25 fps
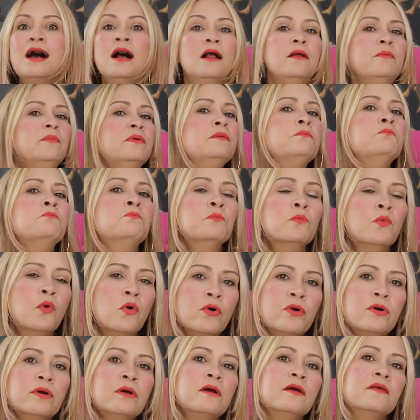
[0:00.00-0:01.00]
I'll be
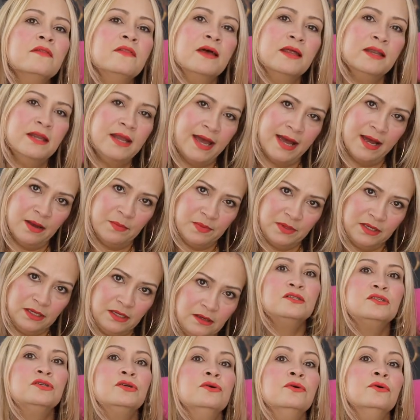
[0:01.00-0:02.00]
more than
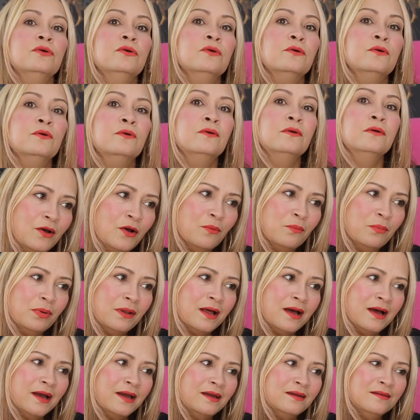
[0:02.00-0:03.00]
happy to
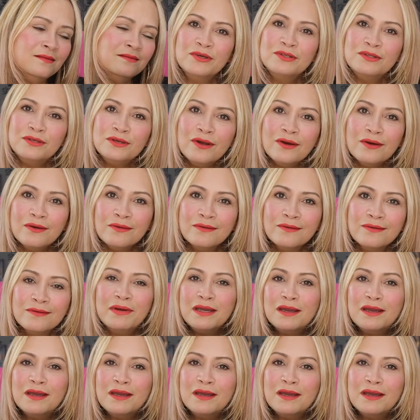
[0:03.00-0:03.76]
comply with you.